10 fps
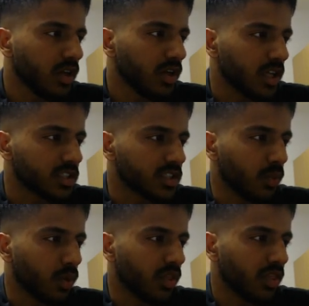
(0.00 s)
let's say
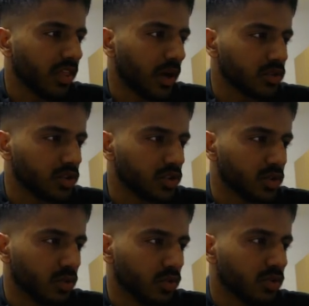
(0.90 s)
1000
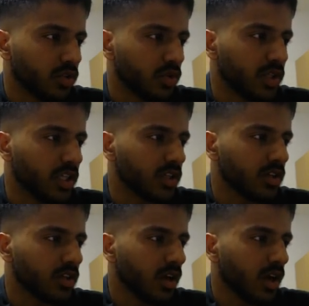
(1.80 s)
joules. You needed
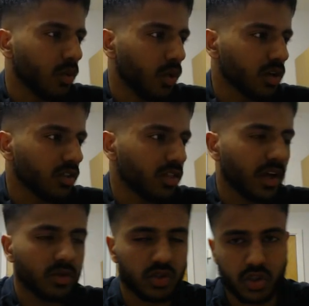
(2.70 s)

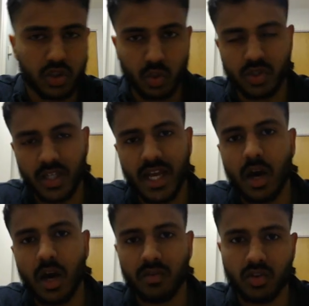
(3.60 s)
1000 joules to get
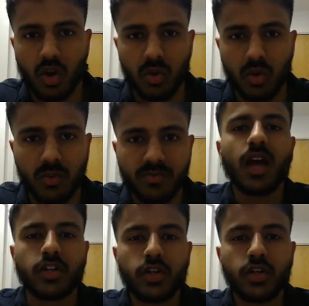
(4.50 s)
out of this hole.
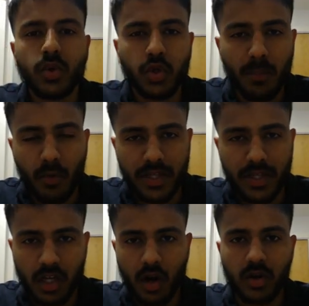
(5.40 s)
And you and your body
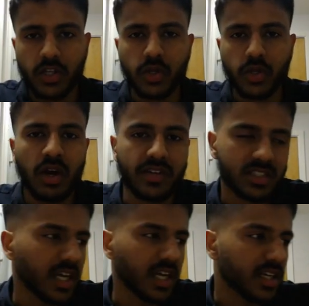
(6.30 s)
currently, you have
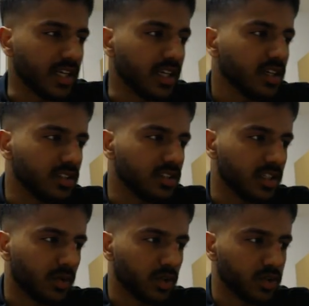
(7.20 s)
exactly
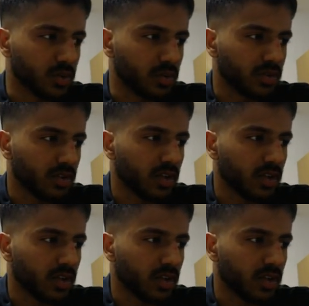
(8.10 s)
0 joules.